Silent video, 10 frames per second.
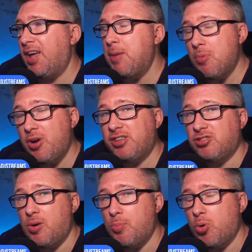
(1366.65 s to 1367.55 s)
In my
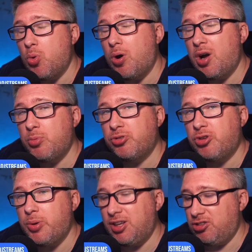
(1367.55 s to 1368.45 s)
example, I was
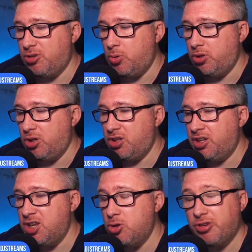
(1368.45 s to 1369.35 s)
doing it so that
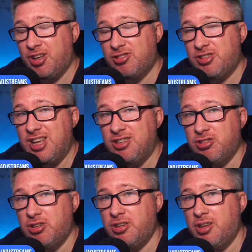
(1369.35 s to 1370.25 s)
the user has to
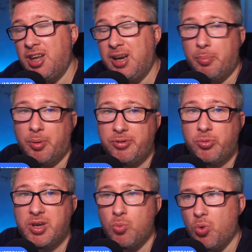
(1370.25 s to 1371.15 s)
enter a number
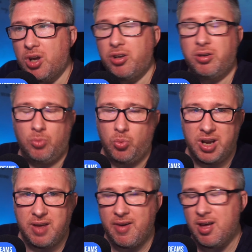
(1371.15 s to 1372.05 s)
between 1 and
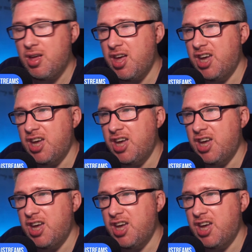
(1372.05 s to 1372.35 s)
whatever